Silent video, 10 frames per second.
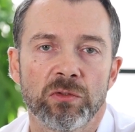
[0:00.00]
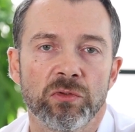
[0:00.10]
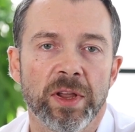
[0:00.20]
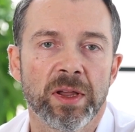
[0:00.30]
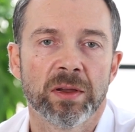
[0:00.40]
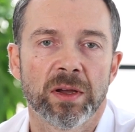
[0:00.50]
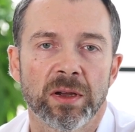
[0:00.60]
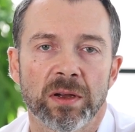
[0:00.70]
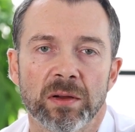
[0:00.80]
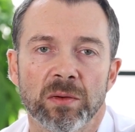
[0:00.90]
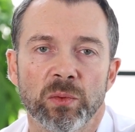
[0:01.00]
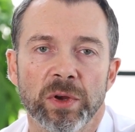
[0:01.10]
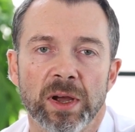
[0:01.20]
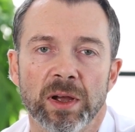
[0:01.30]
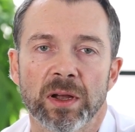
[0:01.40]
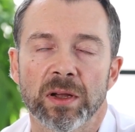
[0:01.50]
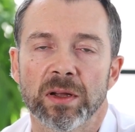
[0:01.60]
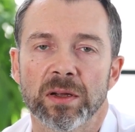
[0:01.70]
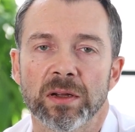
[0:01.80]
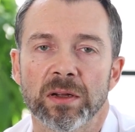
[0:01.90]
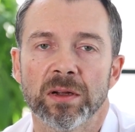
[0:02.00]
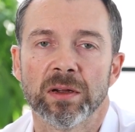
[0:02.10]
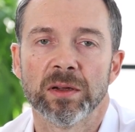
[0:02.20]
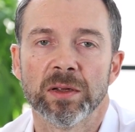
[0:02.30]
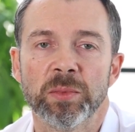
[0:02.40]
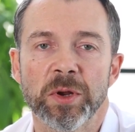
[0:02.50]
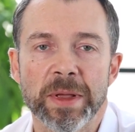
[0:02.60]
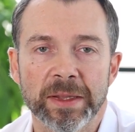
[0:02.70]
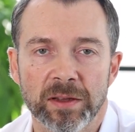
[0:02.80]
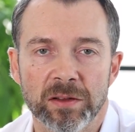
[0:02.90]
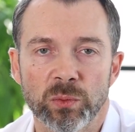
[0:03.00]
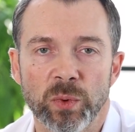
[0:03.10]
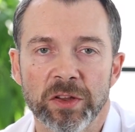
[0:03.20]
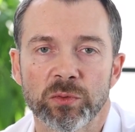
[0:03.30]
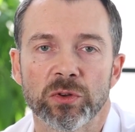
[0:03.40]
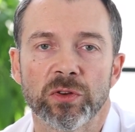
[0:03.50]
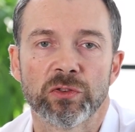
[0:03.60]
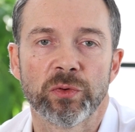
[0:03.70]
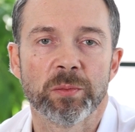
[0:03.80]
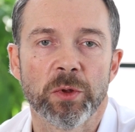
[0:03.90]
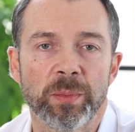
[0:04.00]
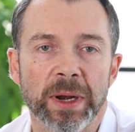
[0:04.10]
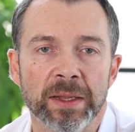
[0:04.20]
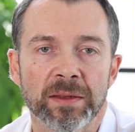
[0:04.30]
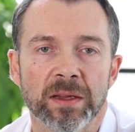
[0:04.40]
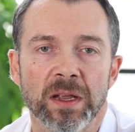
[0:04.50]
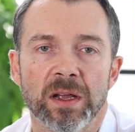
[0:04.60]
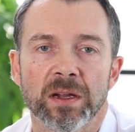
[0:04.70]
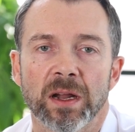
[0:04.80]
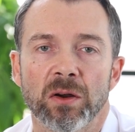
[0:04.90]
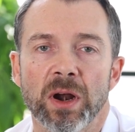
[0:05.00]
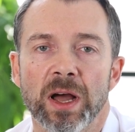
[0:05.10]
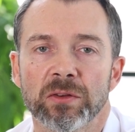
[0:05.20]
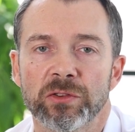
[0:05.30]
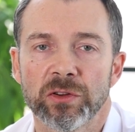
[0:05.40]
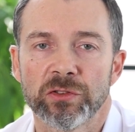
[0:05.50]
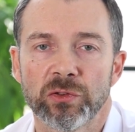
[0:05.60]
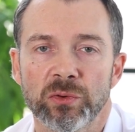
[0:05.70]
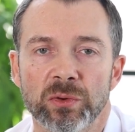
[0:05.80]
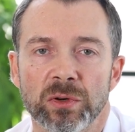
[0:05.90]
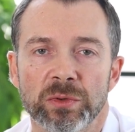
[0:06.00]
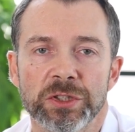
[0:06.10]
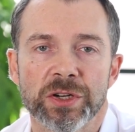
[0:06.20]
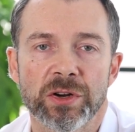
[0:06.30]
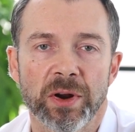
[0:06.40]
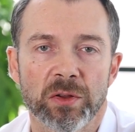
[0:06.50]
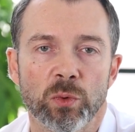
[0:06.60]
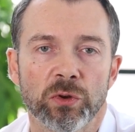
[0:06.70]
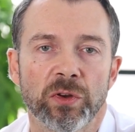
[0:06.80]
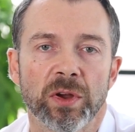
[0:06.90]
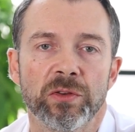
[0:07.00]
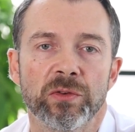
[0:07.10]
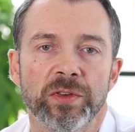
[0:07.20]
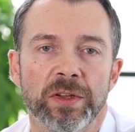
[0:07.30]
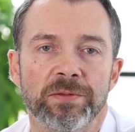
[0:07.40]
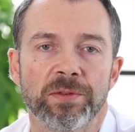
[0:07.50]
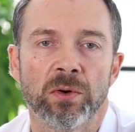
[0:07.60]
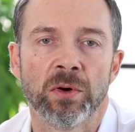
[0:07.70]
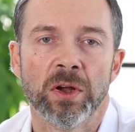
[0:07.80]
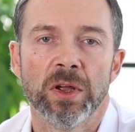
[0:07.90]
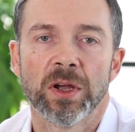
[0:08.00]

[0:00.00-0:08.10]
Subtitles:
Today, we are implemented a wastewater treatment plant, allows us to regenerate water and use it for